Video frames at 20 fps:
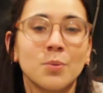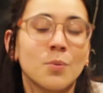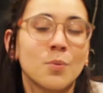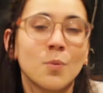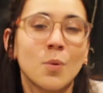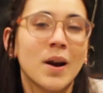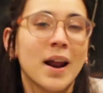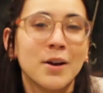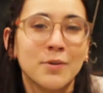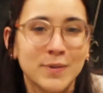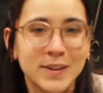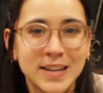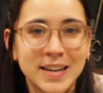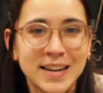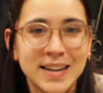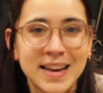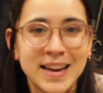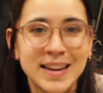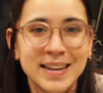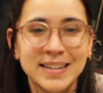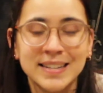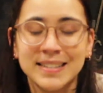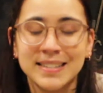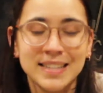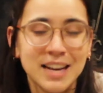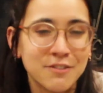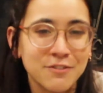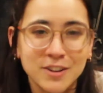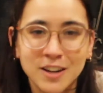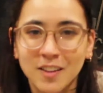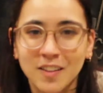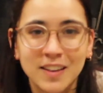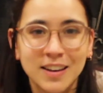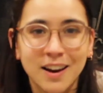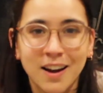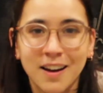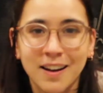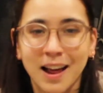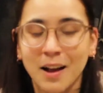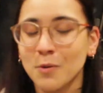Would I read it again? Definitely
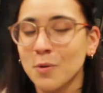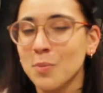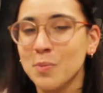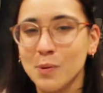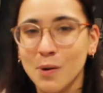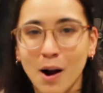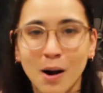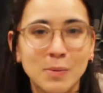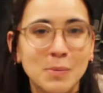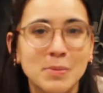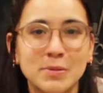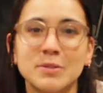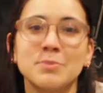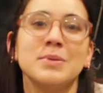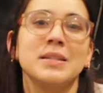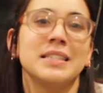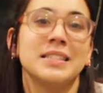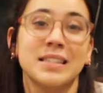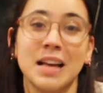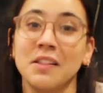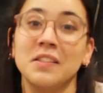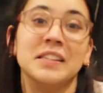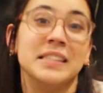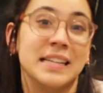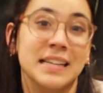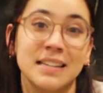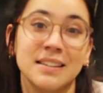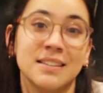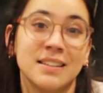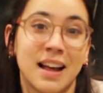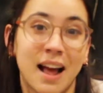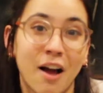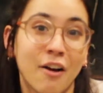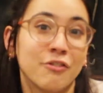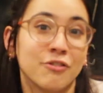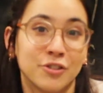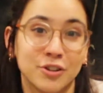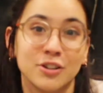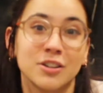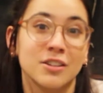not. I will probably be selling it
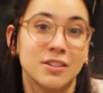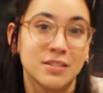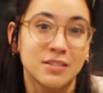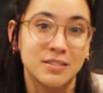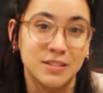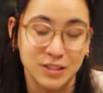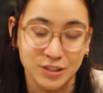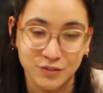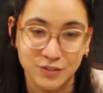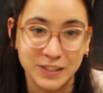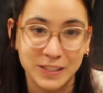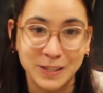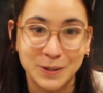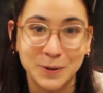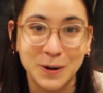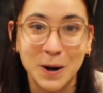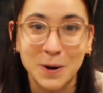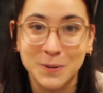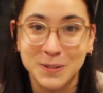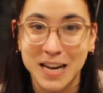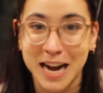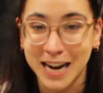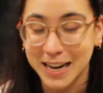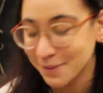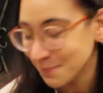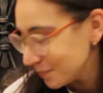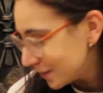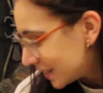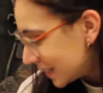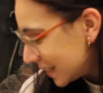after this video goes up.